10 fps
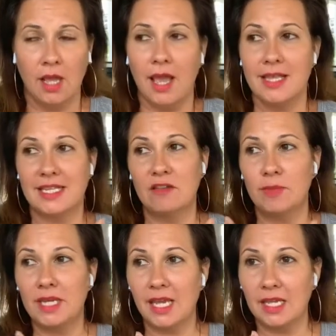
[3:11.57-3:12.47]
as I have
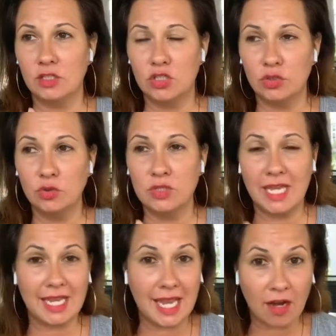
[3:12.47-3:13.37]
began to
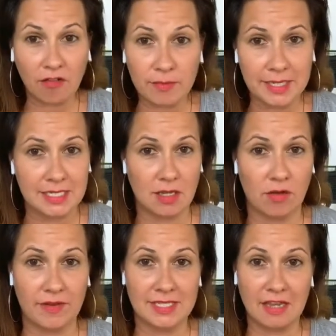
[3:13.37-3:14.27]
take care of
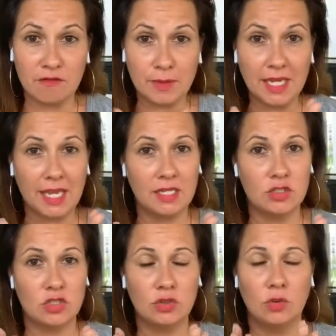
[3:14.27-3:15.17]
myself, as I have began
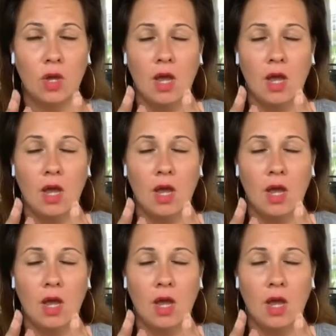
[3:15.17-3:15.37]
to